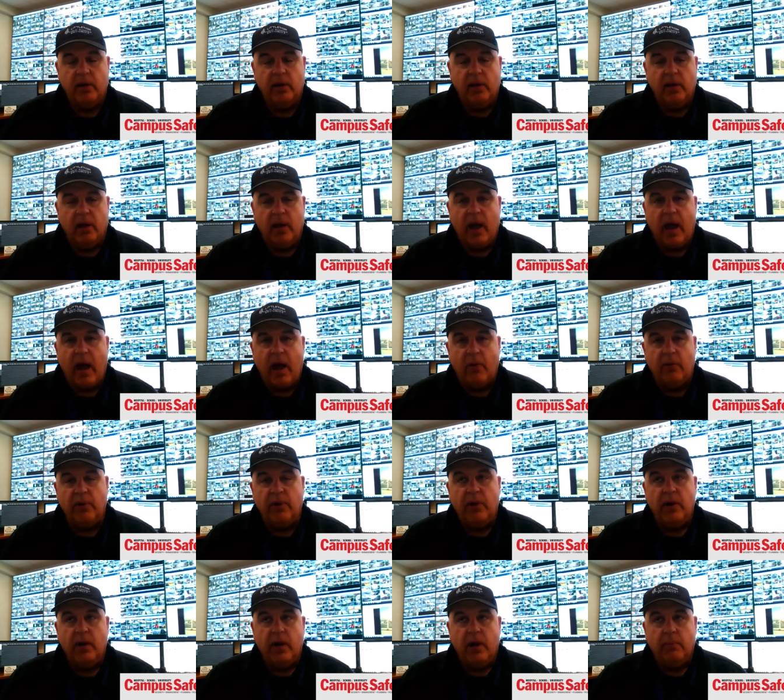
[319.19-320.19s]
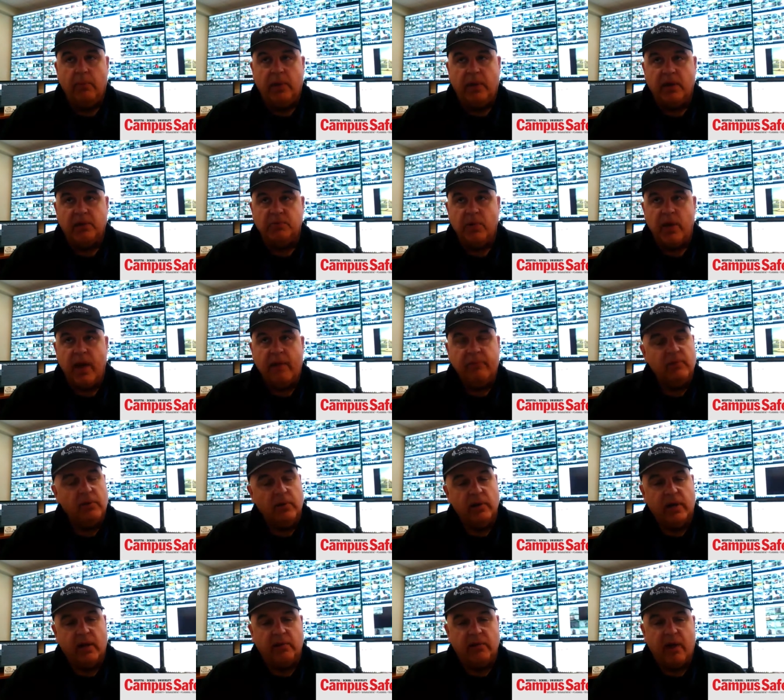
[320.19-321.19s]
How to, because we have to
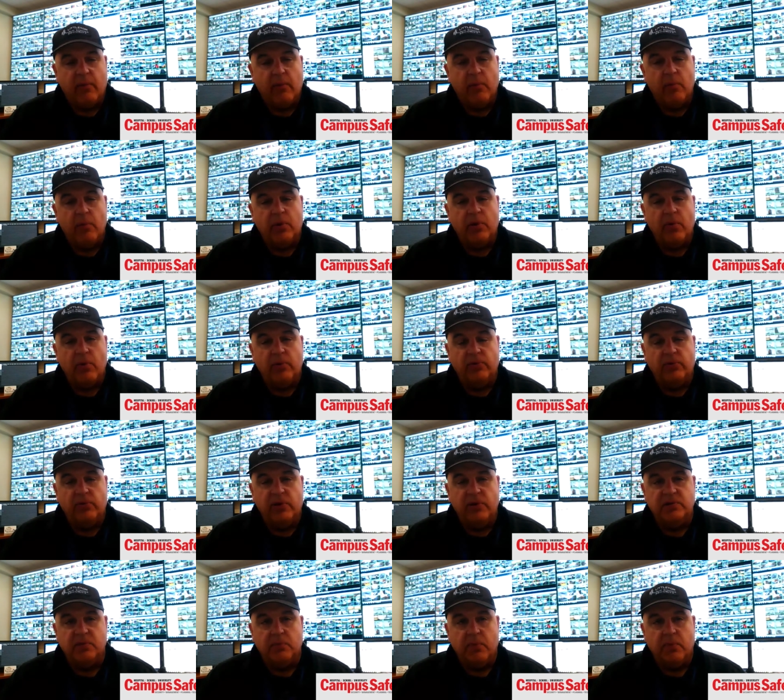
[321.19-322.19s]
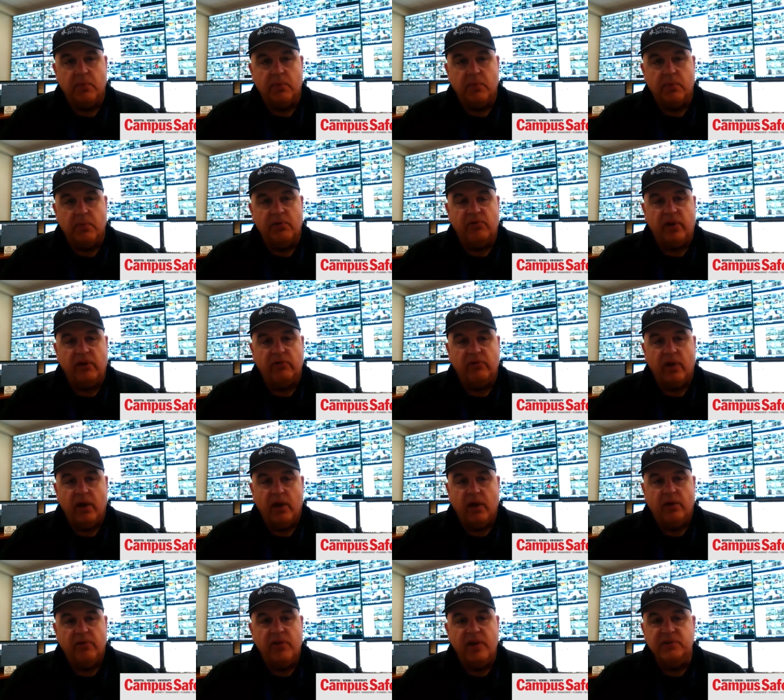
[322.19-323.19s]
look at that when we're going through these
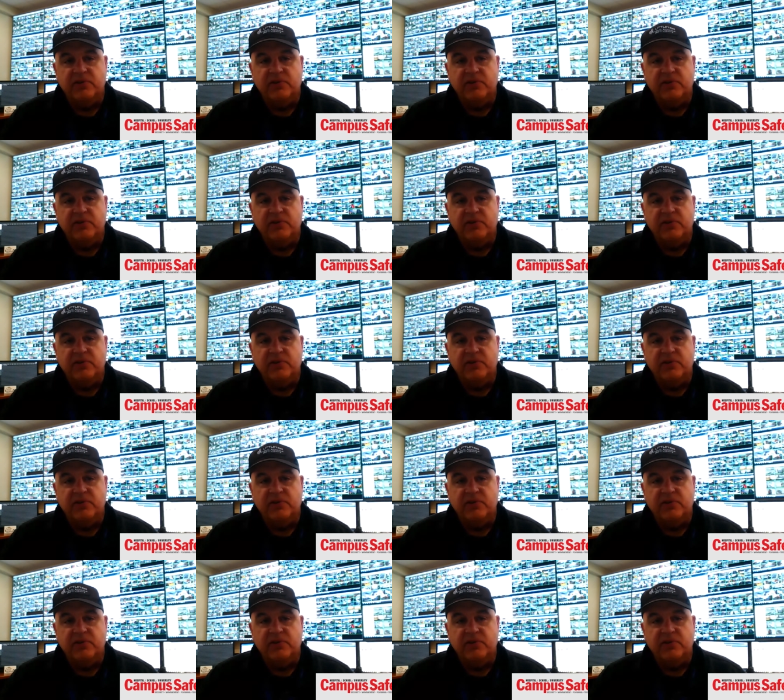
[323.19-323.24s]
emergencies,